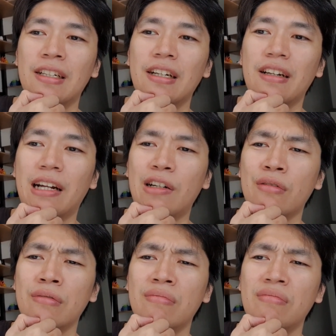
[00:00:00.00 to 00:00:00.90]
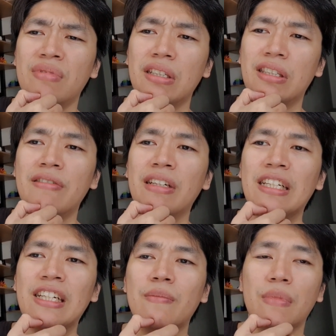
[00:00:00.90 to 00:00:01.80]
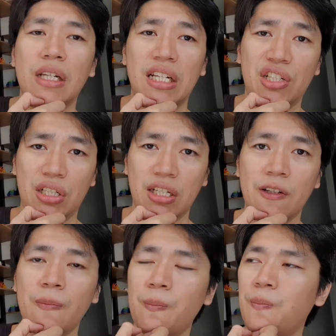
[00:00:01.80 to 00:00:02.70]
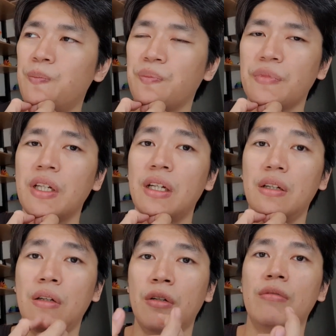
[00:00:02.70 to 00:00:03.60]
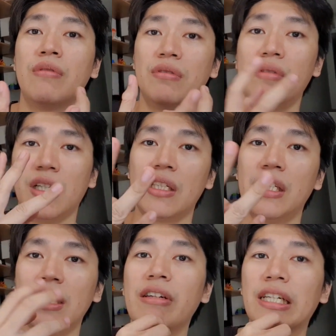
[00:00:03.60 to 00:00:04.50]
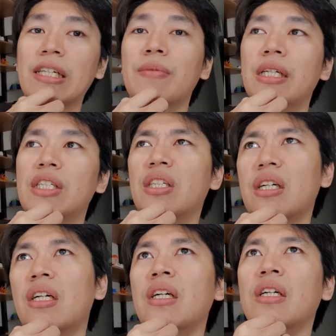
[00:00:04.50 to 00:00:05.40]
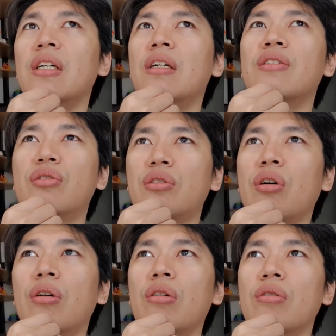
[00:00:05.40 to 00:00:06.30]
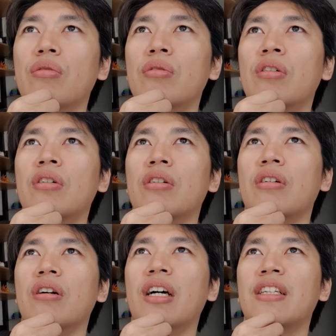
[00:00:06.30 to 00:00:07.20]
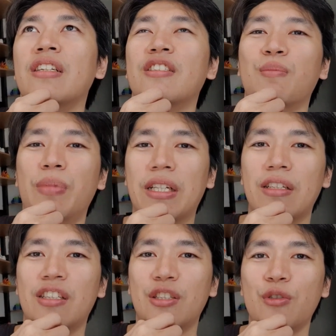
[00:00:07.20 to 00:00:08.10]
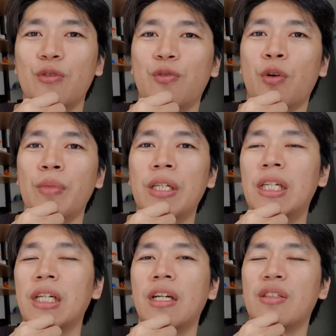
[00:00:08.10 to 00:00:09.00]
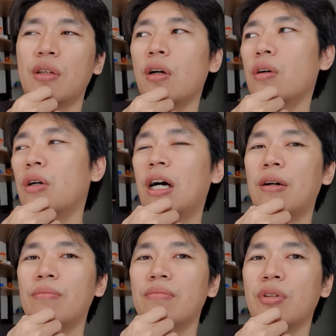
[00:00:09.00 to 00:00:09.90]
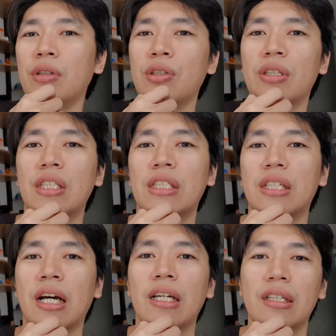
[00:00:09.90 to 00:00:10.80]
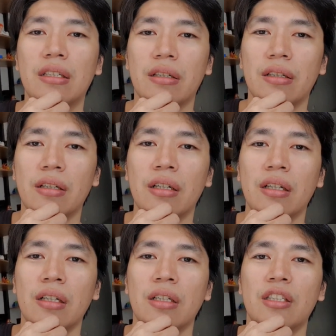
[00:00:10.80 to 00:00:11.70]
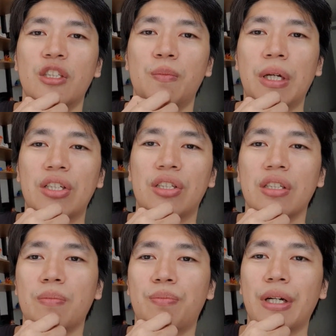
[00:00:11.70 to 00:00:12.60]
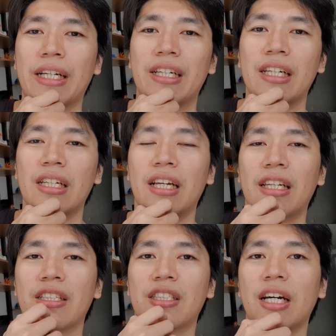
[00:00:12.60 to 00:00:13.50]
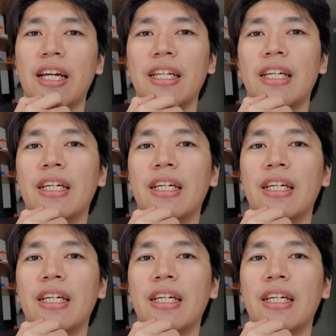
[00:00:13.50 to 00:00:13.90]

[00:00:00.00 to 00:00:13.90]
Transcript: around 30 ringgit Malaysia. 30 ringgit Malaysia. So I think it's a big deal for me. So I'm going to design the special bracket at the side